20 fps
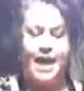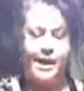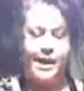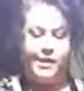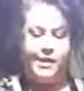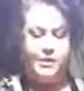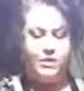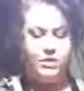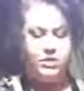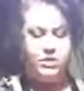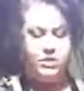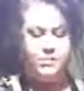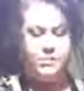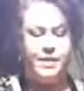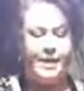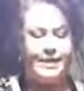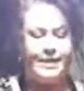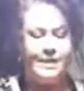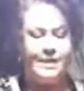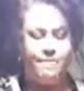and
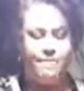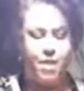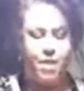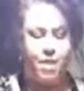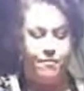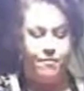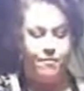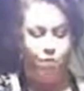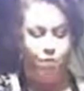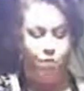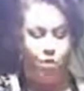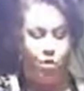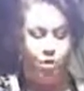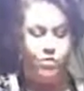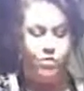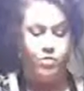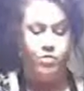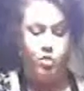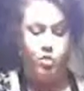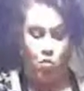plate them up
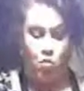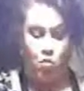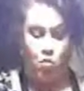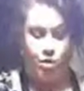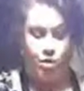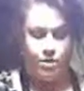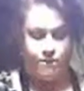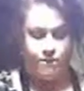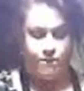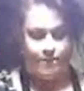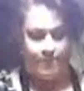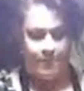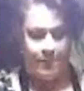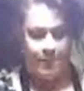for the Lord.